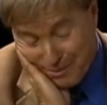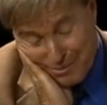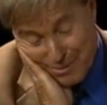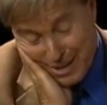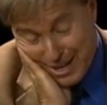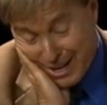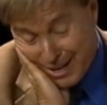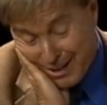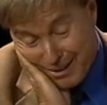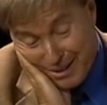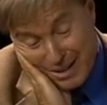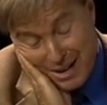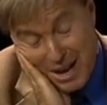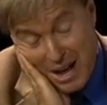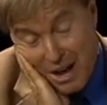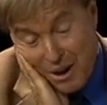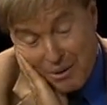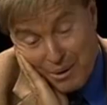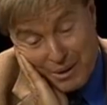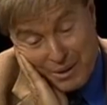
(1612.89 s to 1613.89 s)
Wow.
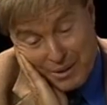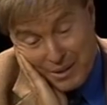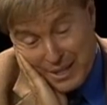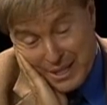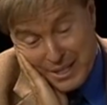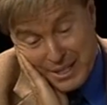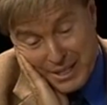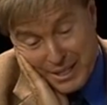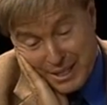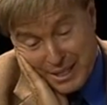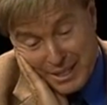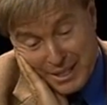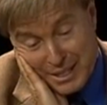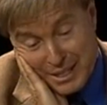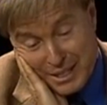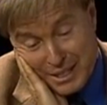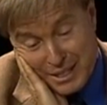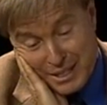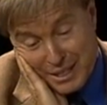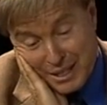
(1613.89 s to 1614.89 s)
Well, this
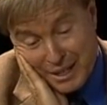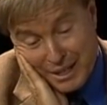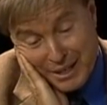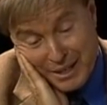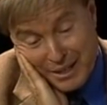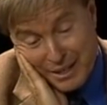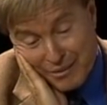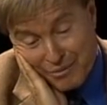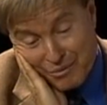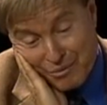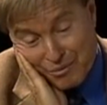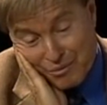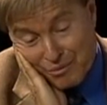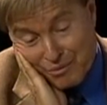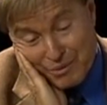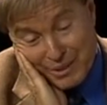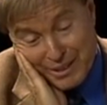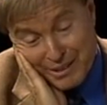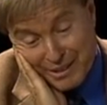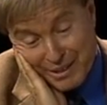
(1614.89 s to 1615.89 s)
is
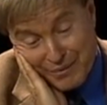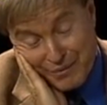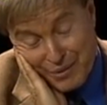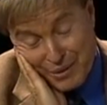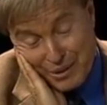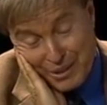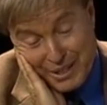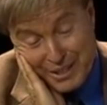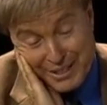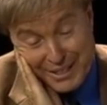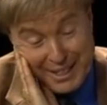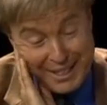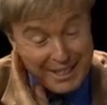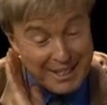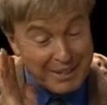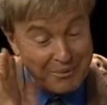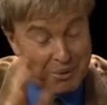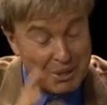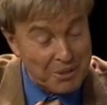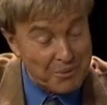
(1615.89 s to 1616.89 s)
really very
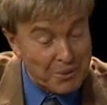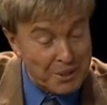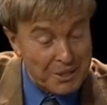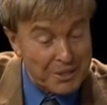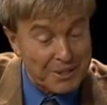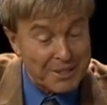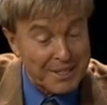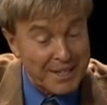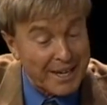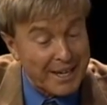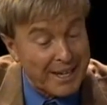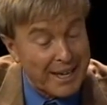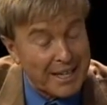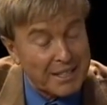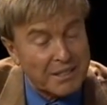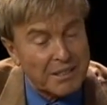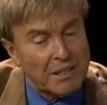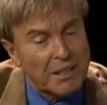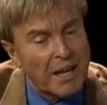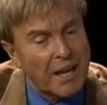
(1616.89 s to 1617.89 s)
exciting. What you're saying
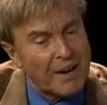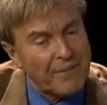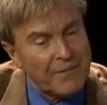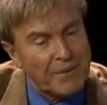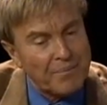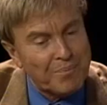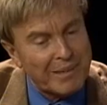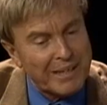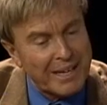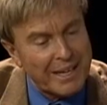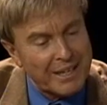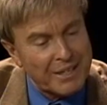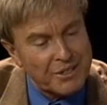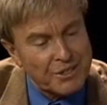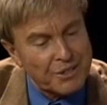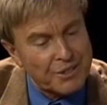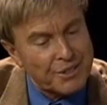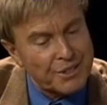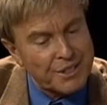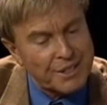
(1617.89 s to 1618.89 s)
has a lot of
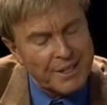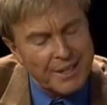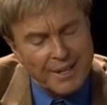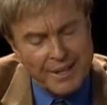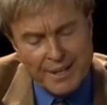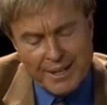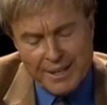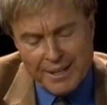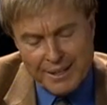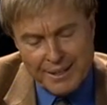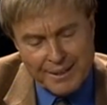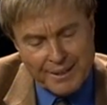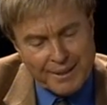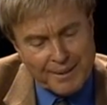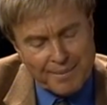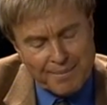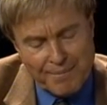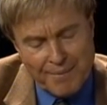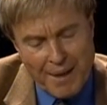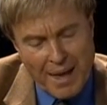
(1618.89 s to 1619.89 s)
implications
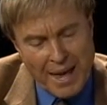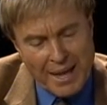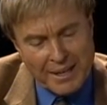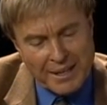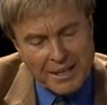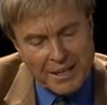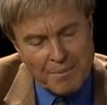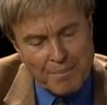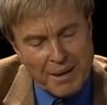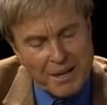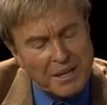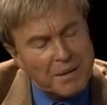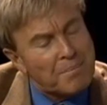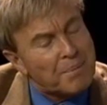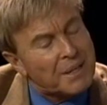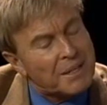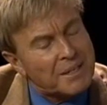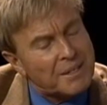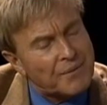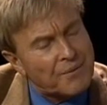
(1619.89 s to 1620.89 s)
and can make a
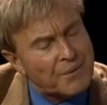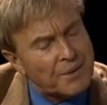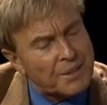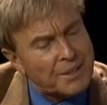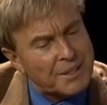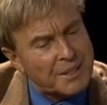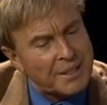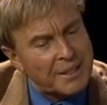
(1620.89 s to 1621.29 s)
big difference.